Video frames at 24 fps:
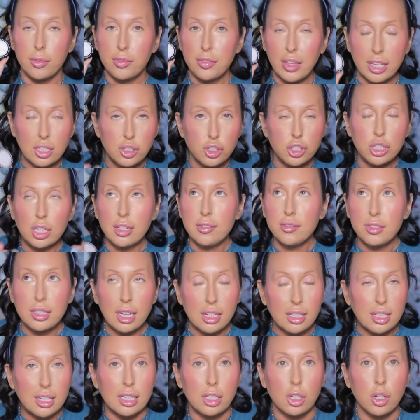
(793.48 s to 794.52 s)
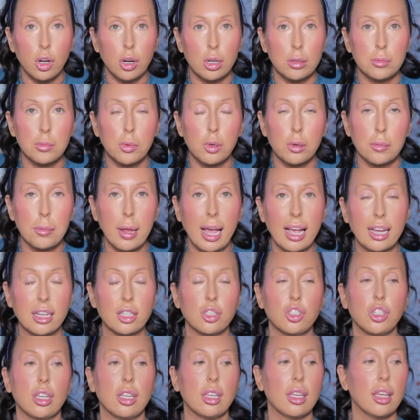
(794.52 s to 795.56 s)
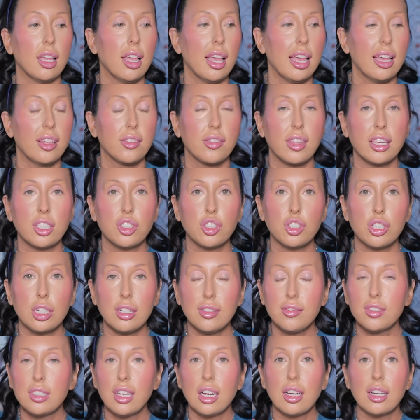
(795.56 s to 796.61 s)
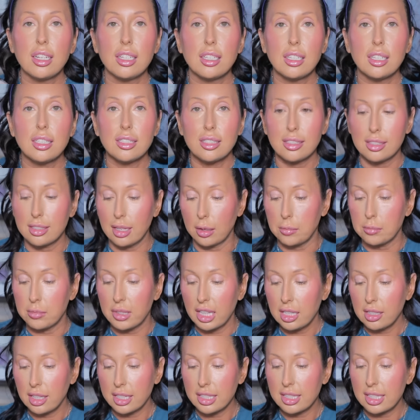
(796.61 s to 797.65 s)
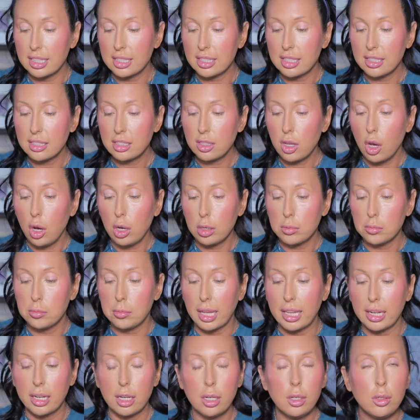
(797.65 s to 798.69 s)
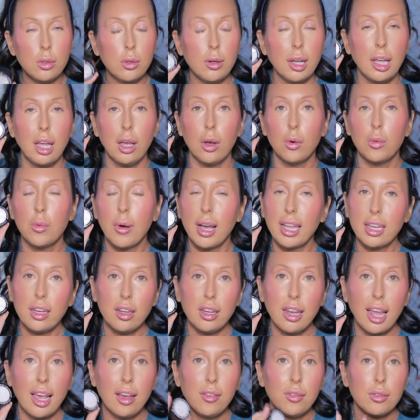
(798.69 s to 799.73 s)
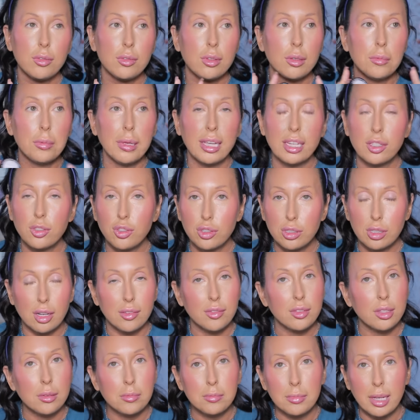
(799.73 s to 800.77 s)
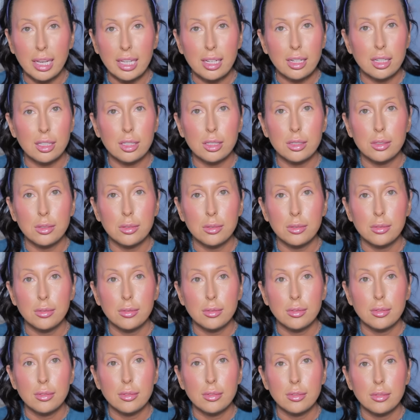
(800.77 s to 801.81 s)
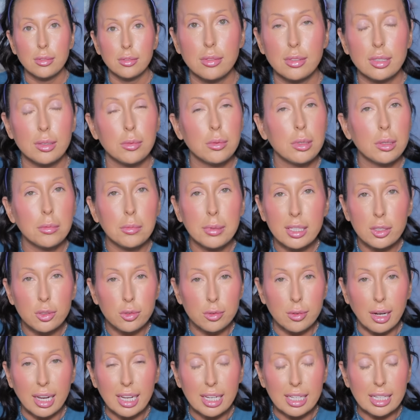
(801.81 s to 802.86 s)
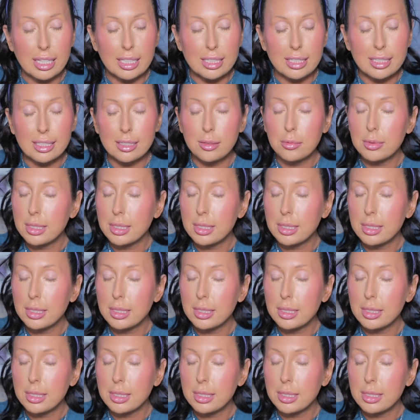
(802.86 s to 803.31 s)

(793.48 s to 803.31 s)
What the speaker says: They should have done it in a cardboard packaging. They should have done something. Like, this is called Meadow. Why not have the picture of the meadow? It would have been great.